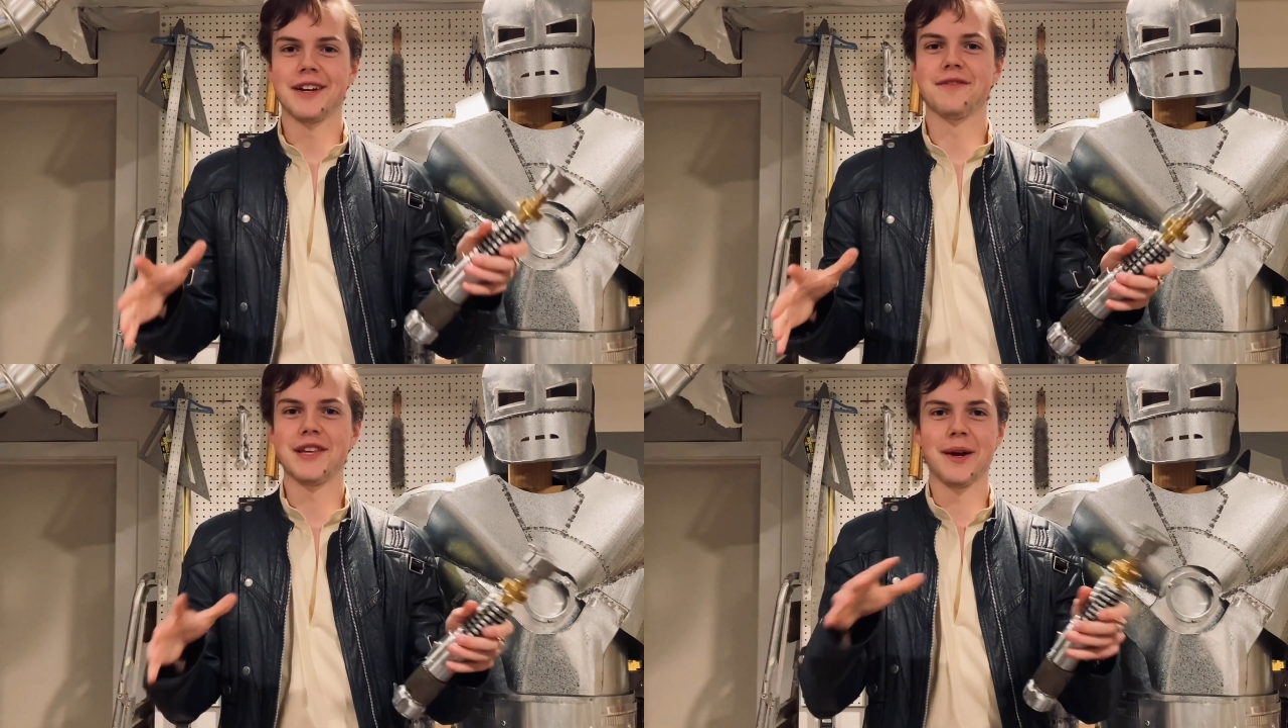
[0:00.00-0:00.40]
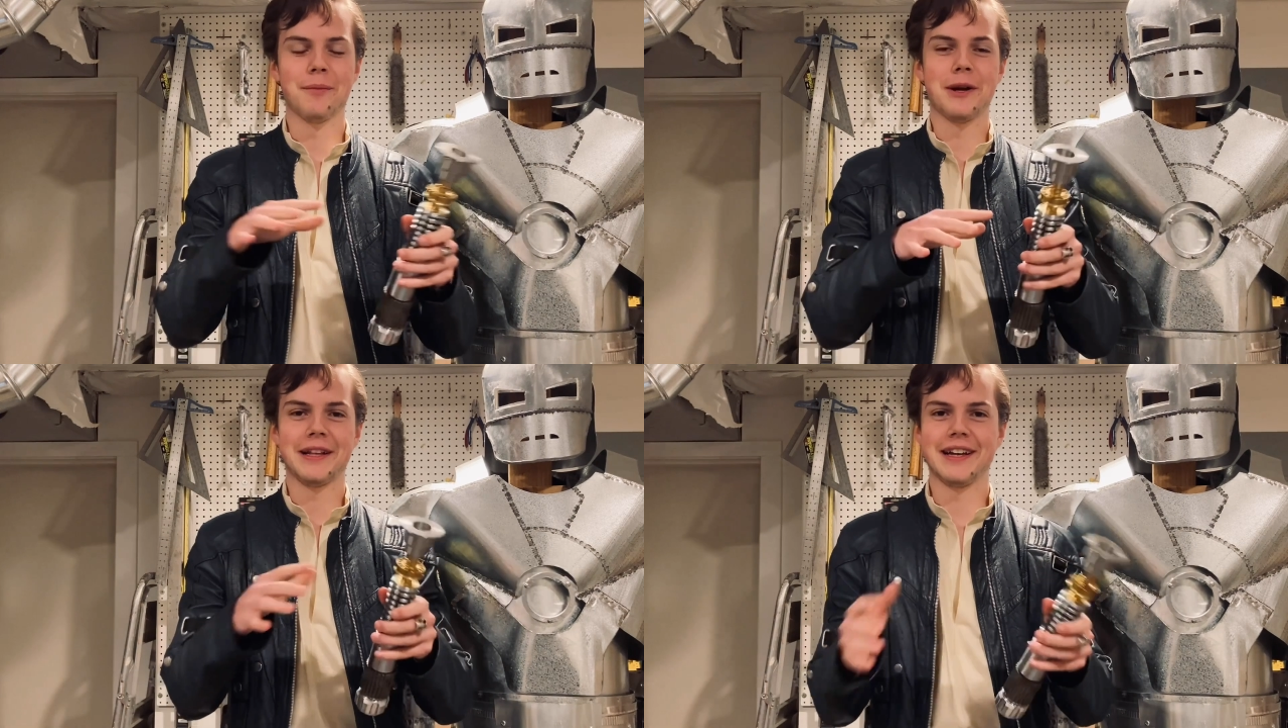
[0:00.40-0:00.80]
of the
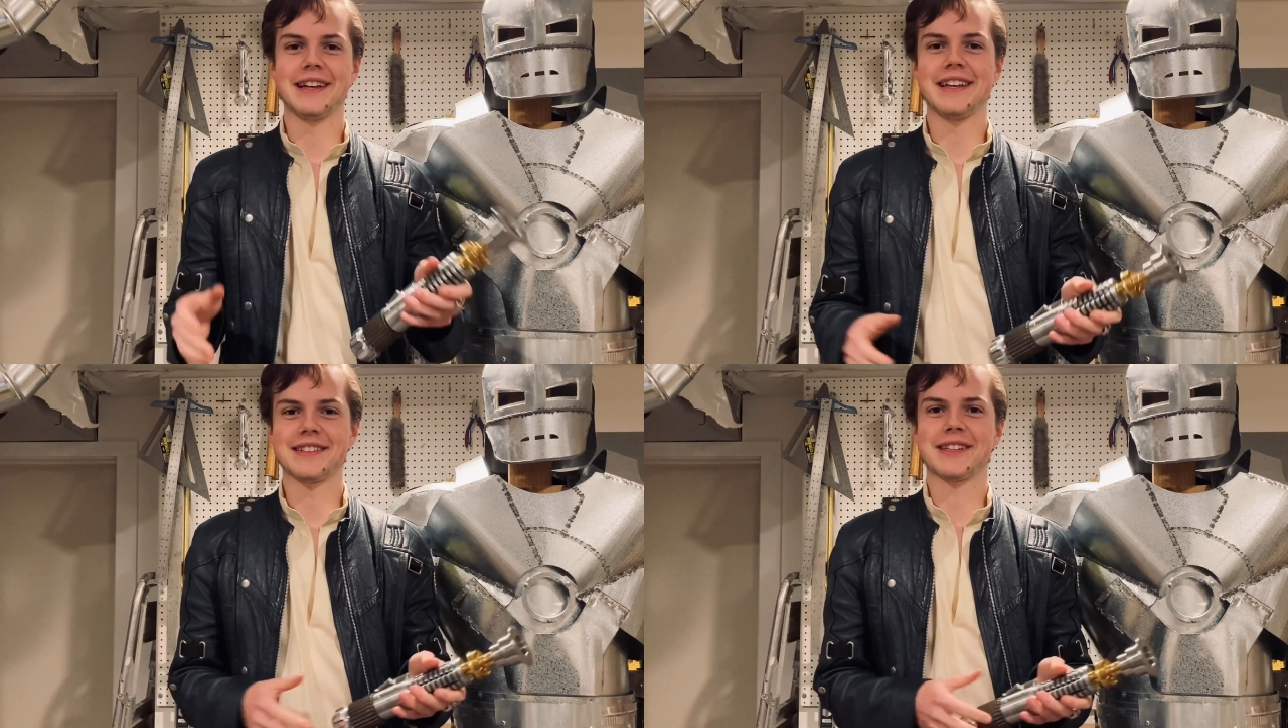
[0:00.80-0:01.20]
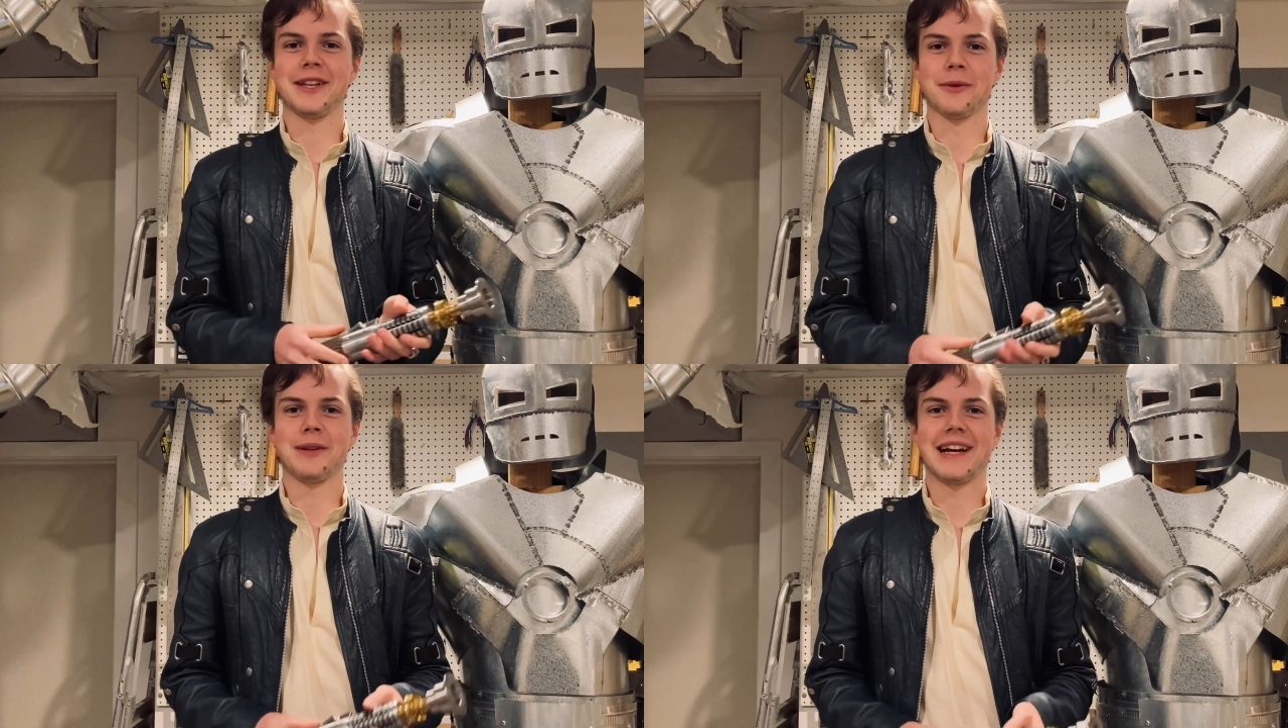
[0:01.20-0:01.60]
umbrella is
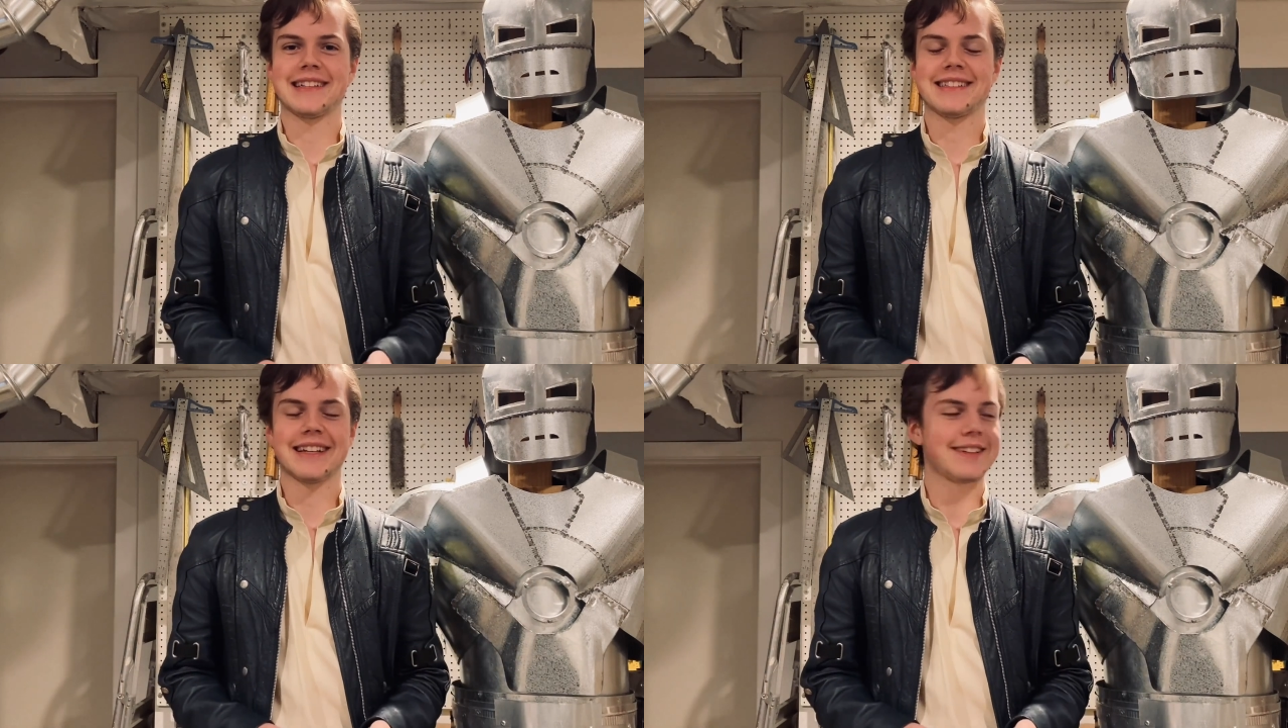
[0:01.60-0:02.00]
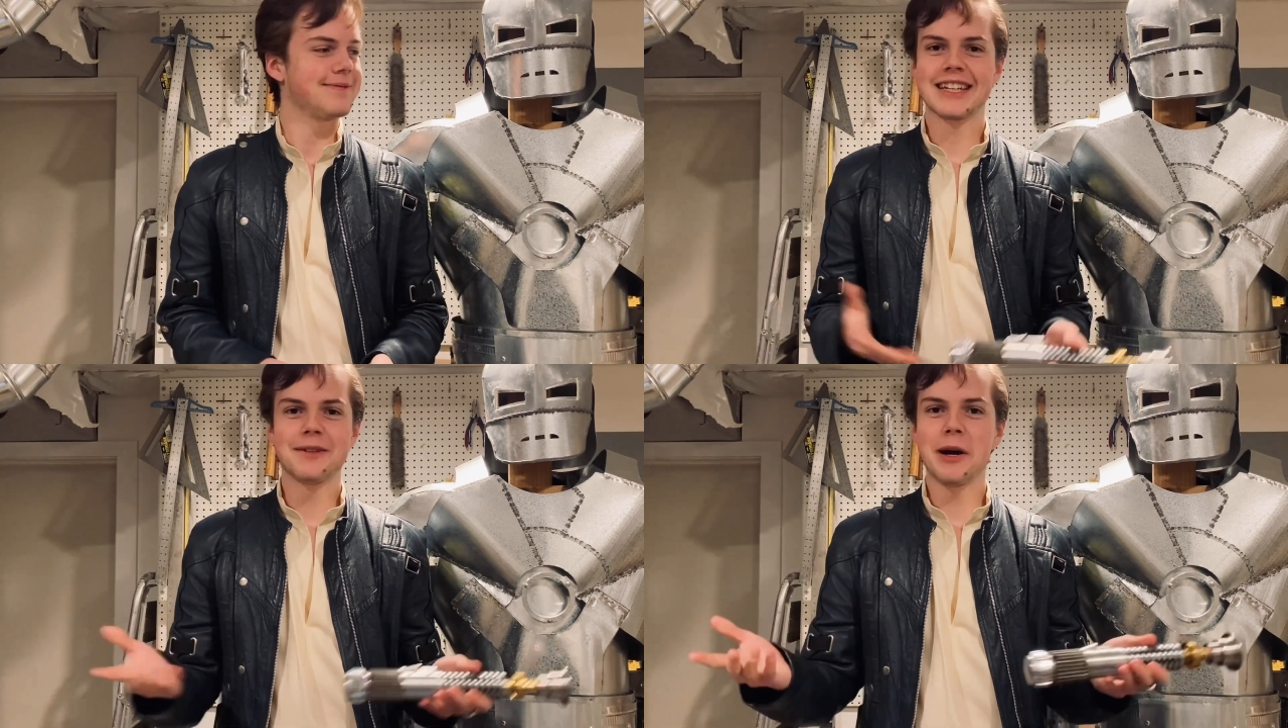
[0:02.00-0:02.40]
clear plastic.
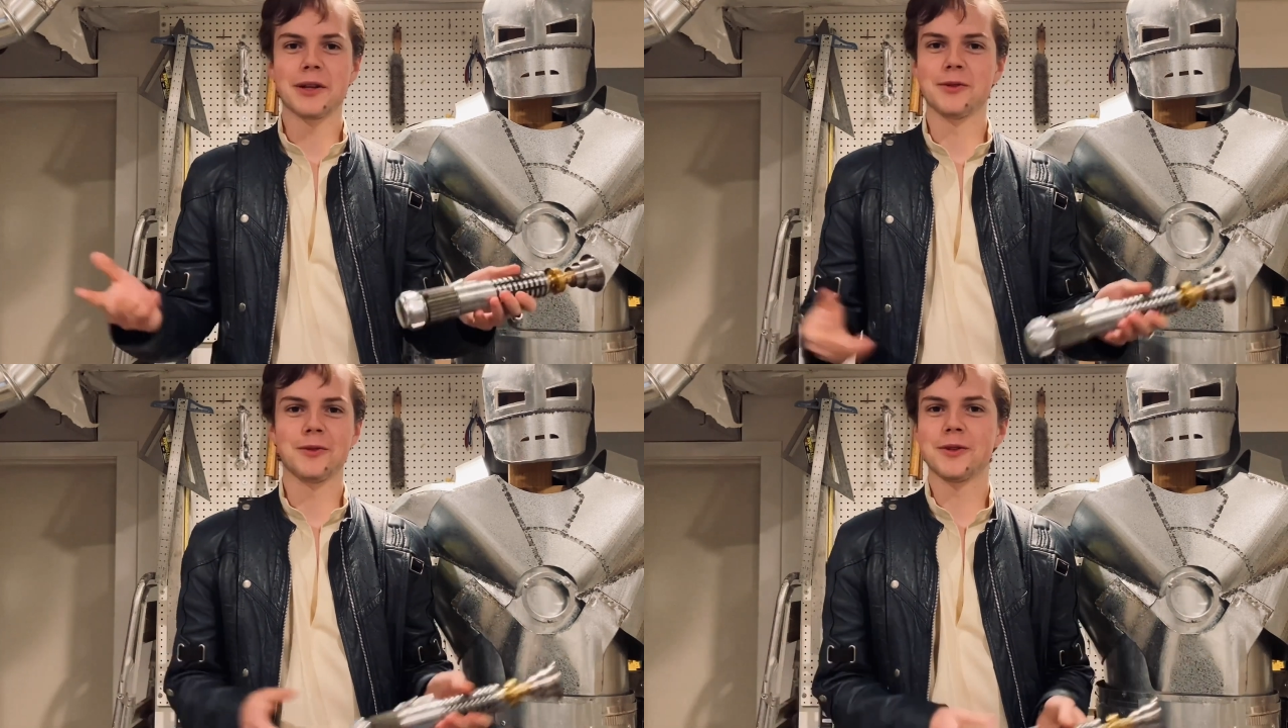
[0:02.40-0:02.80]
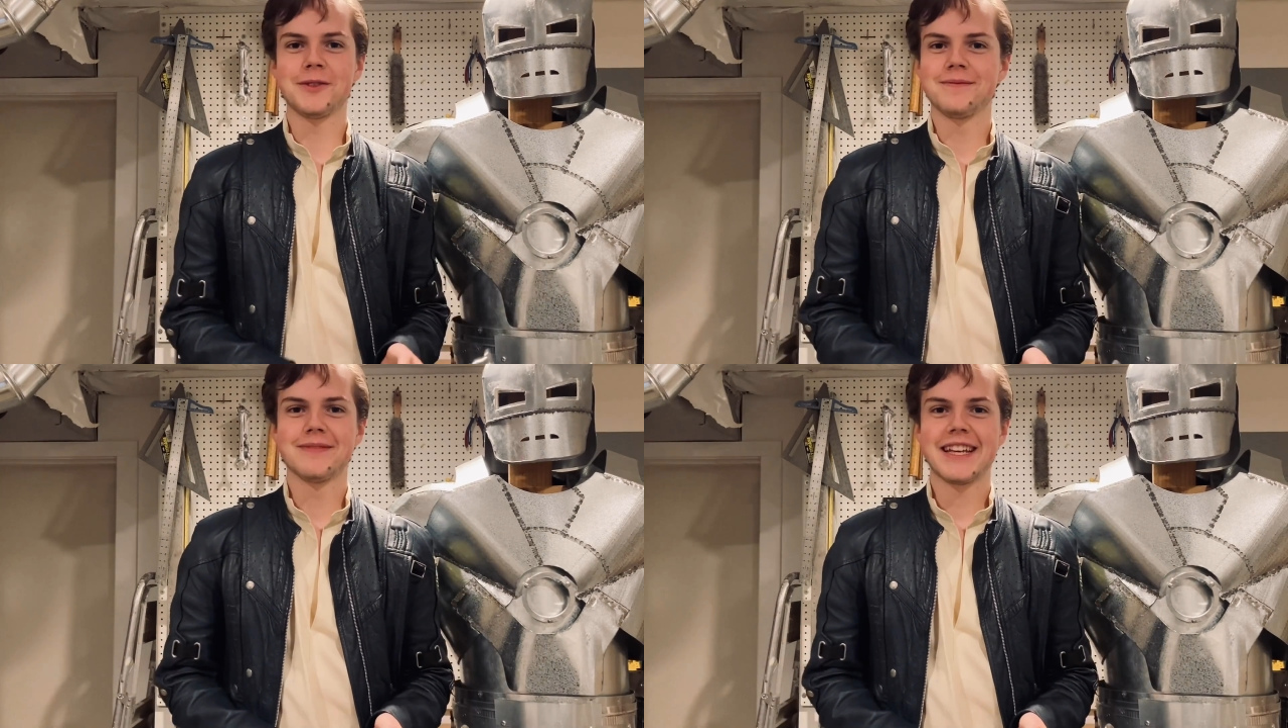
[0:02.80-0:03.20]
Come on, Google.